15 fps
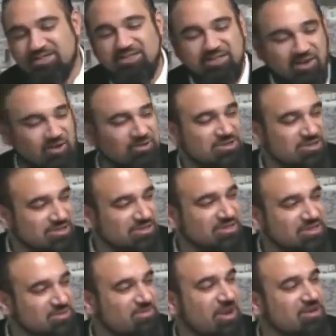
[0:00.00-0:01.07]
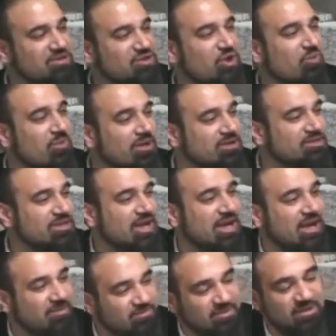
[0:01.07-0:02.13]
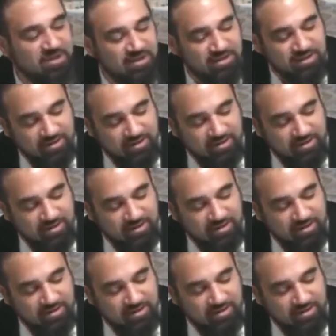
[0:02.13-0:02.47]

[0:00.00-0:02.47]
So don't spend so much time